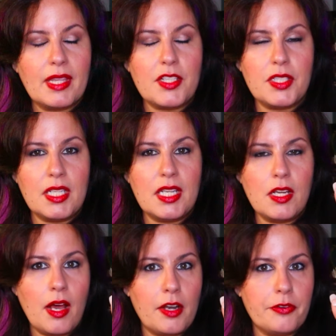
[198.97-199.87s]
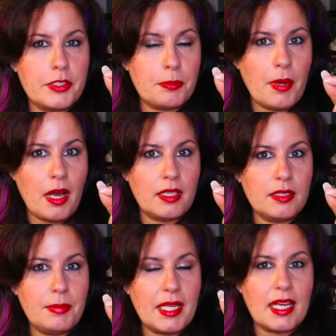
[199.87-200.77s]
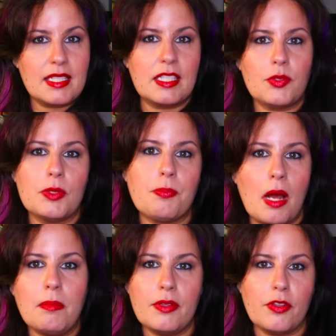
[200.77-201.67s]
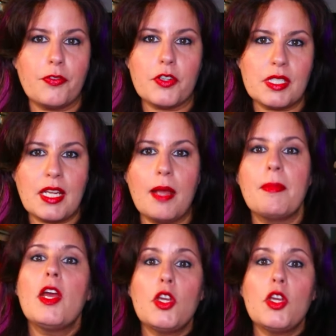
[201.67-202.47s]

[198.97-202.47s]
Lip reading: that she didn't know how to respond, because this was probably the first time